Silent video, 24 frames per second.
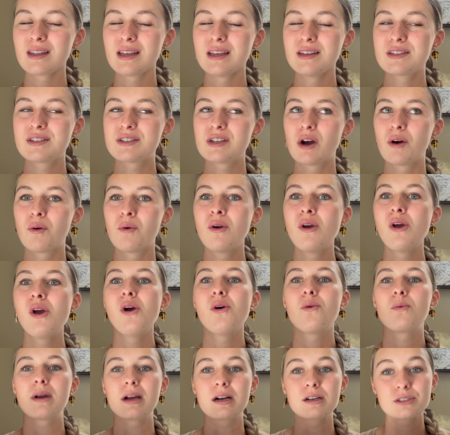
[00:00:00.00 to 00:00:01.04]
So
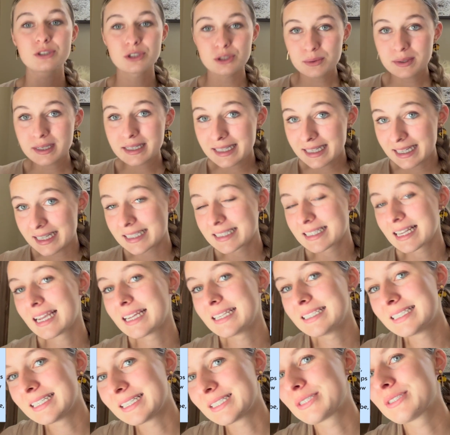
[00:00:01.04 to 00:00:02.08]
we are doing kids a
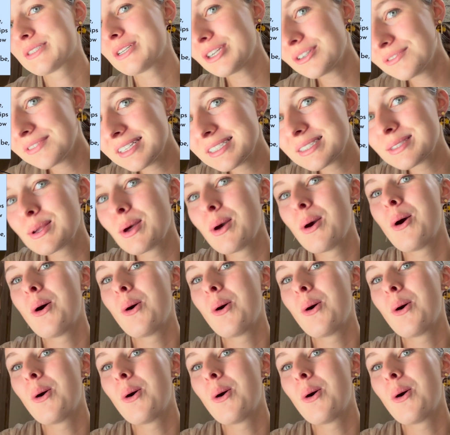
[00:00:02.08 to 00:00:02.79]
disservice